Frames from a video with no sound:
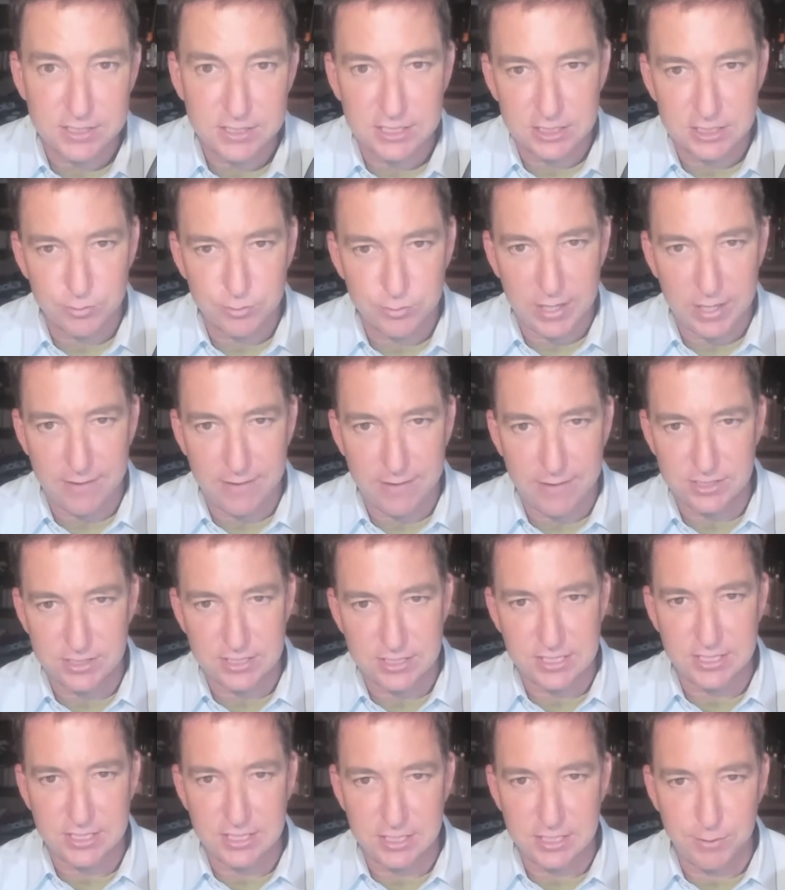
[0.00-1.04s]
as we obviously
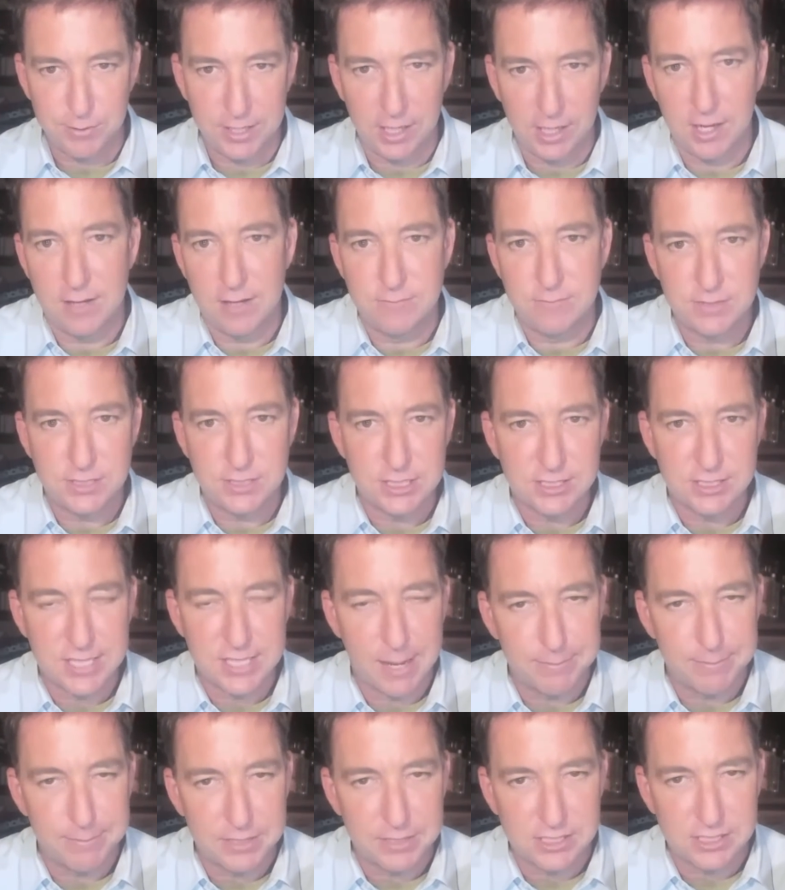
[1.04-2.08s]
see when it comes to
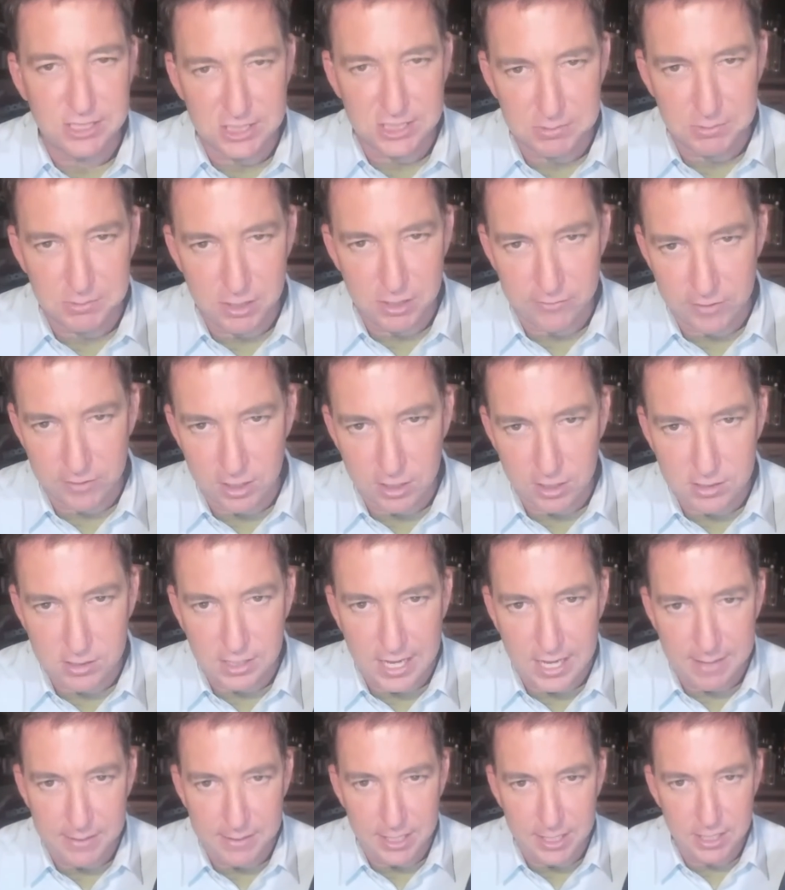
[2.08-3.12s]
skepticism over
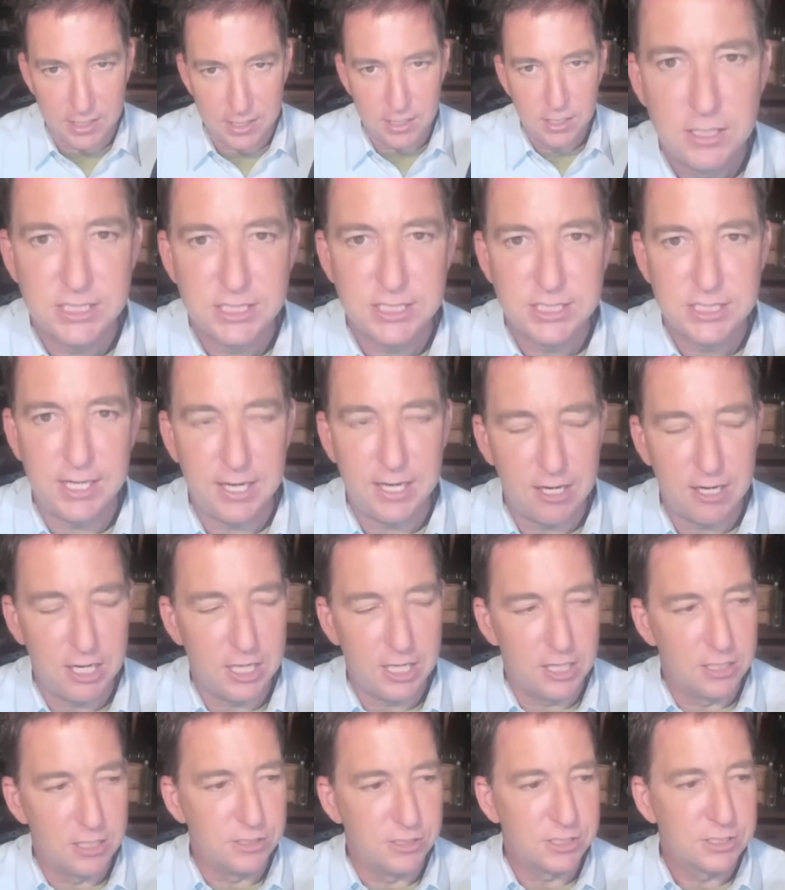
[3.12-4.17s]
climate
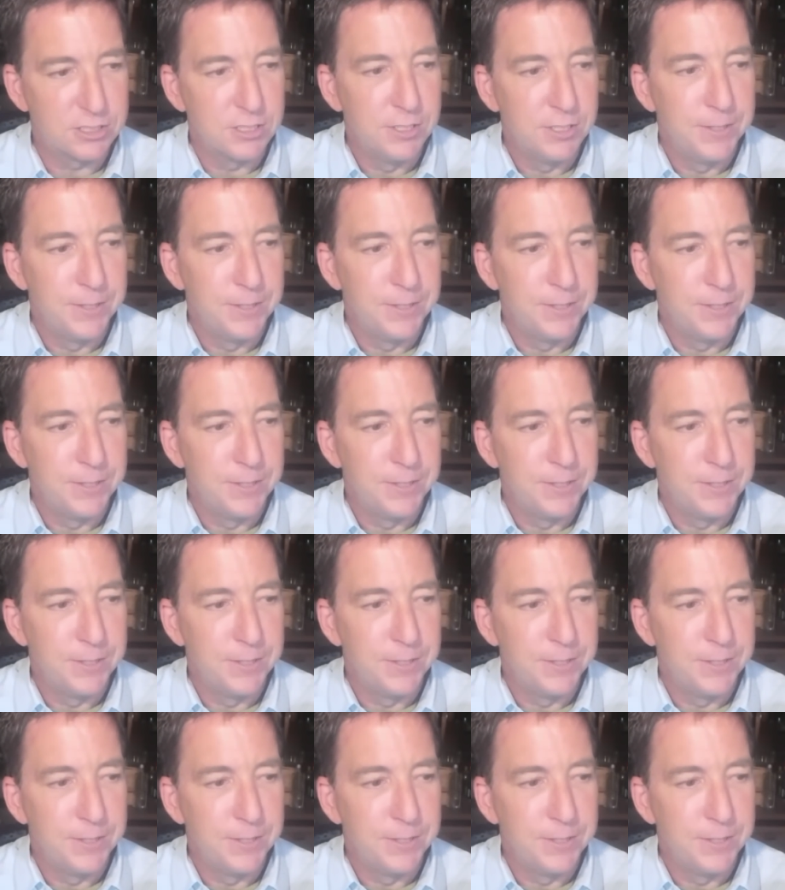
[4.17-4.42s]
scenarios.